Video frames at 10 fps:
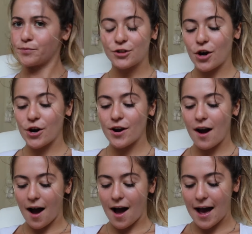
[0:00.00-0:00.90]
So
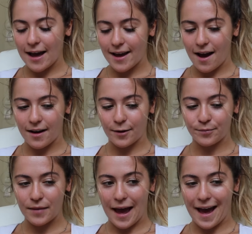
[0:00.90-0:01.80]

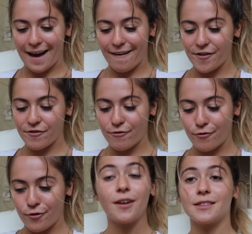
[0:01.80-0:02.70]
I
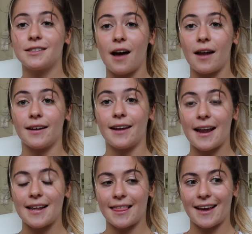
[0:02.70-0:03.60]
have not started
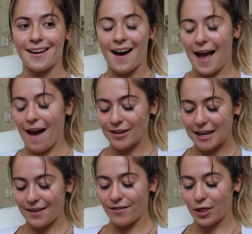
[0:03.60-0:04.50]
anything. I haven't
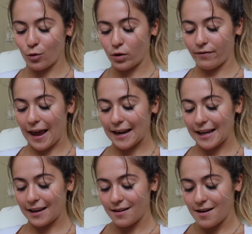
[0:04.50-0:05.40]
even thought of
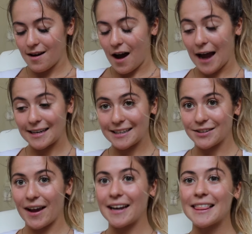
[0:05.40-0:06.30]
any ideas
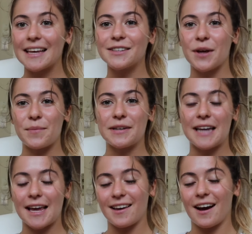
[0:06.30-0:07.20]
or anything, so I'm going to
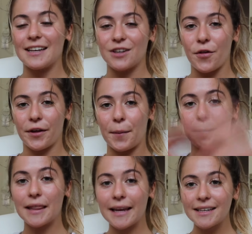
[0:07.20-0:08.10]
take you guys on the
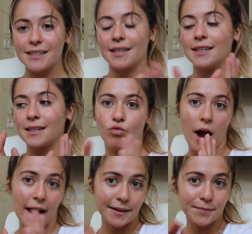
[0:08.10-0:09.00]
complete
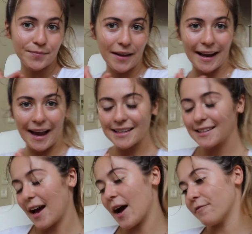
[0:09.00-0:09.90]
ride, I
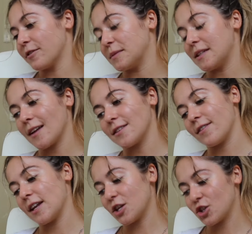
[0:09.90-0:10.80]
guess, from start to
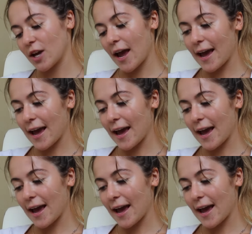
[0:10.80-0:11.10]
finish.